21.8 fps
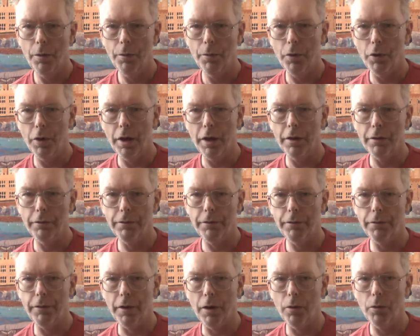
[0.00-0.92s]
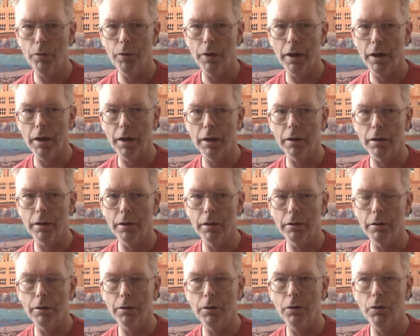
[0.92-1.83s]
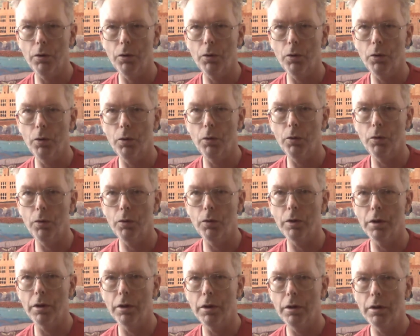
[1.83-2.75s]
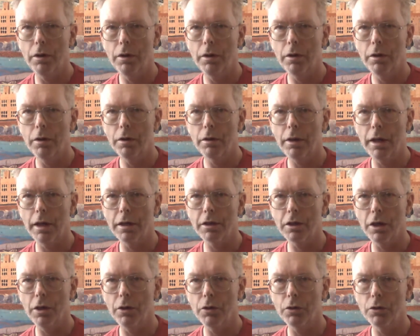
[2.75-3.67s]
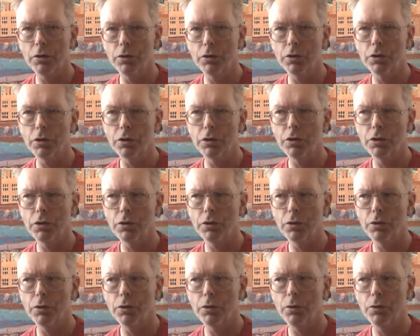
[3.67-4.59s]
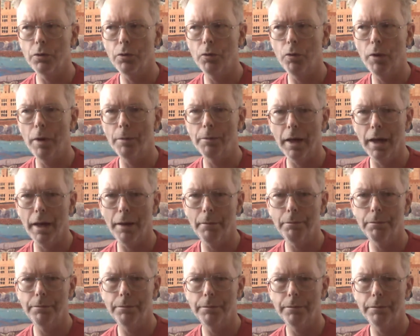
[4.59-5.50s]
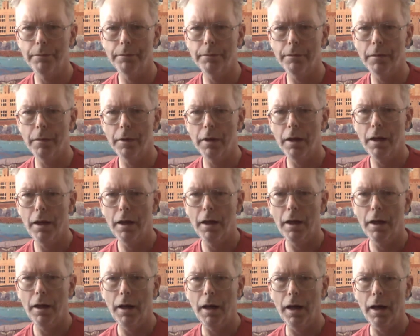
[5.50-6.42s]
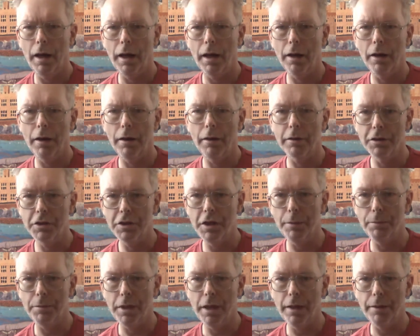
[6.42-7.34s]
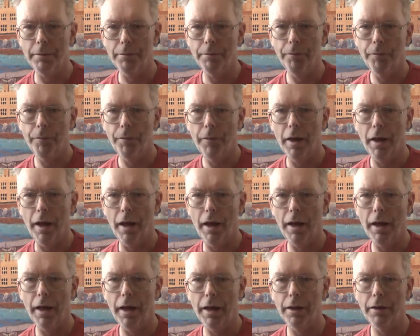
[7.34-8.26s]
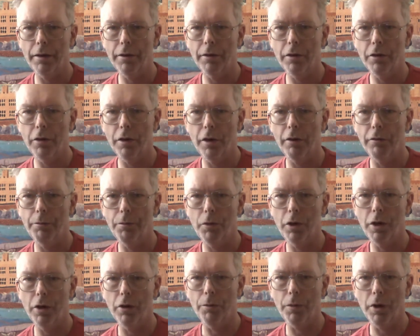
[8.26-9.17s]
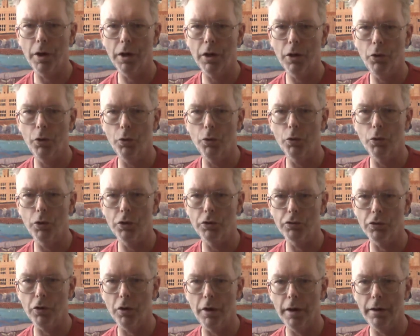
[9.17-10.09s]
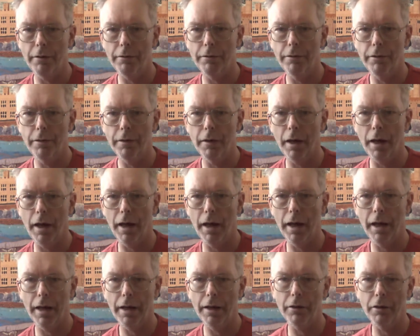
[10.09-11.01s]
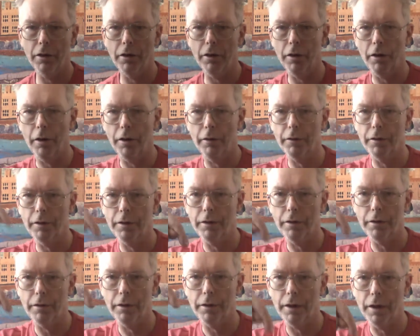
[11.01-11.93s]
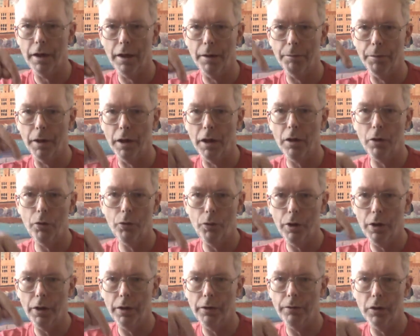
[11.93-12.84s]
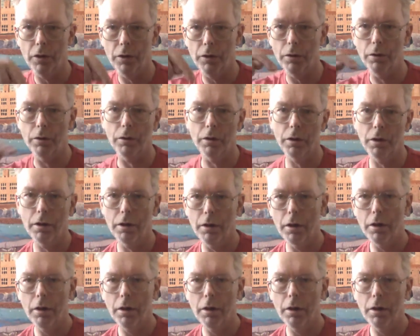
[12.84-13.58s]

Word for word: put it in a folder called Tesco's webcam, and zipped it and put it on my Google Drive and down below if you look